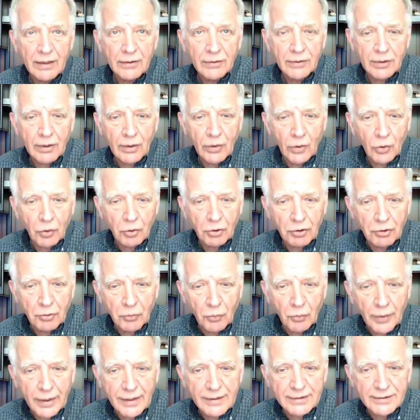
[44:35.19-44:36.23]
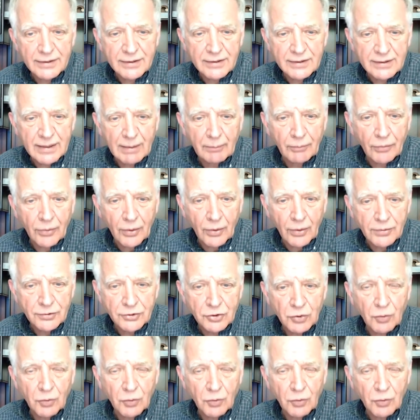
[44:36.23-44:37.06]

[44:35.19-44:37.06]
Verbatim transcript: the Lord raises up those